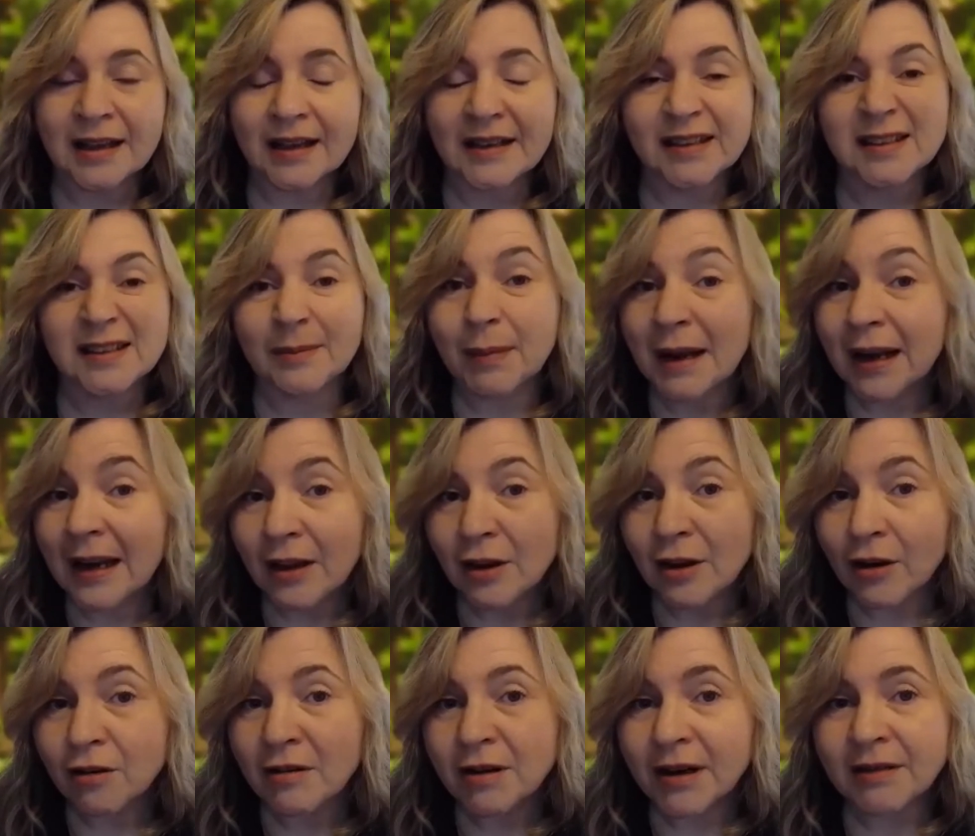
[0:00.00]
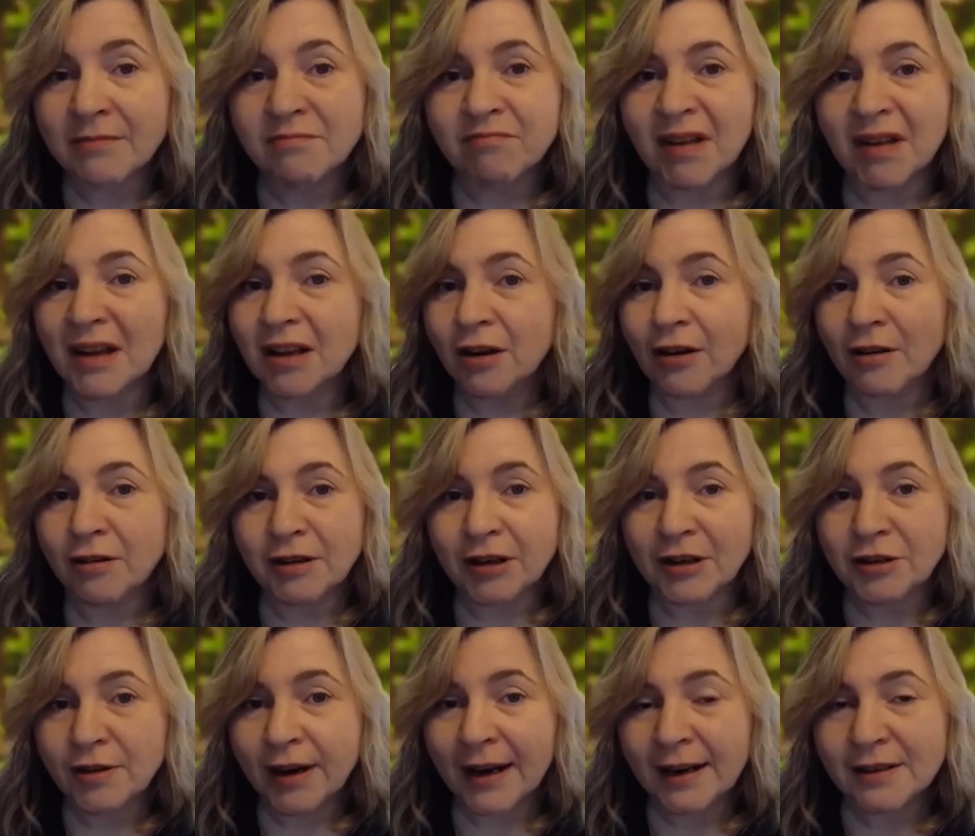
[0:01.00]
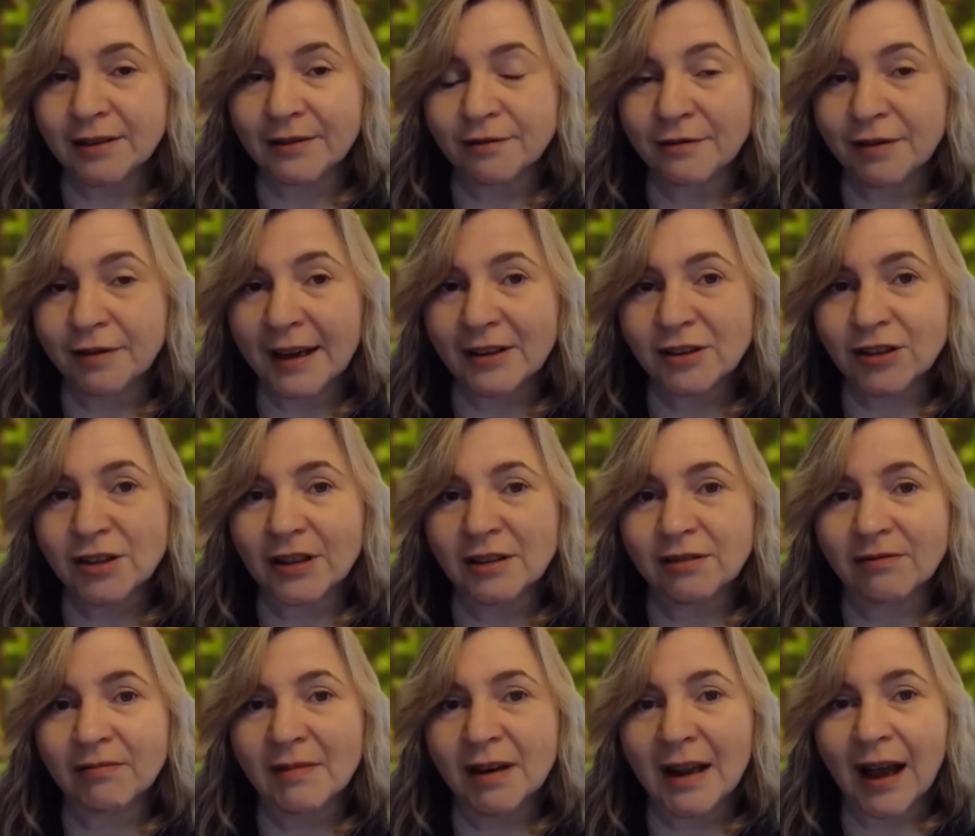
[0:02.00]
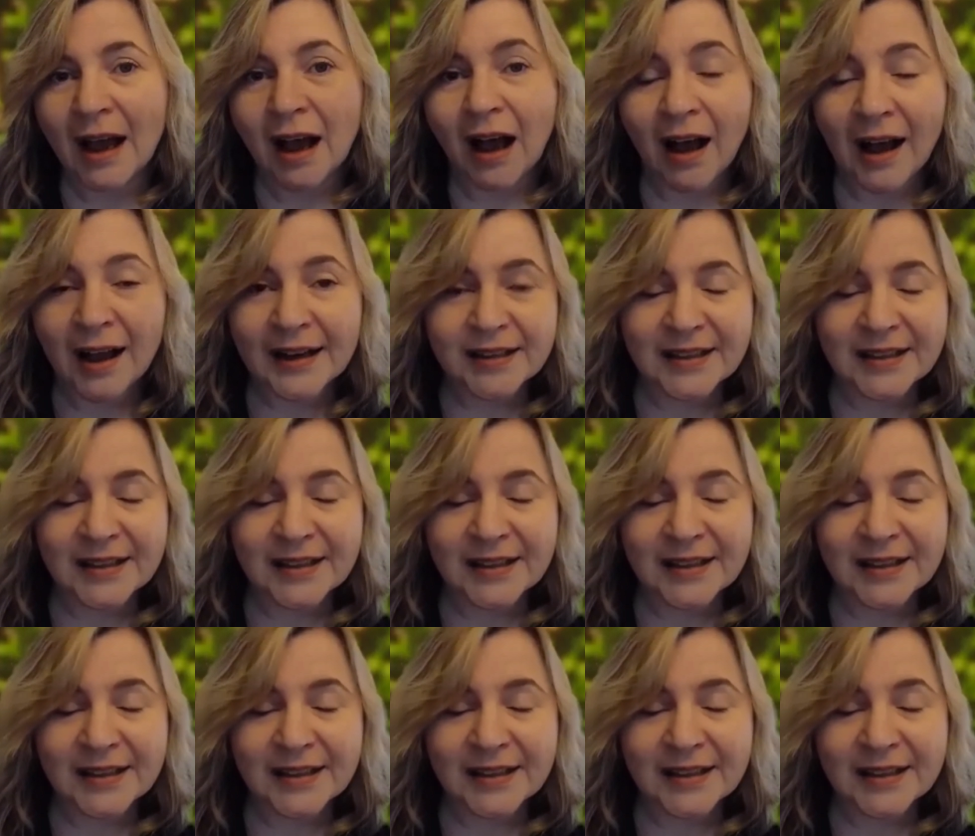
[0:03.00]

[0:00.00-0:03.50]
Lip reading: smelly urine, urinary tract infection, high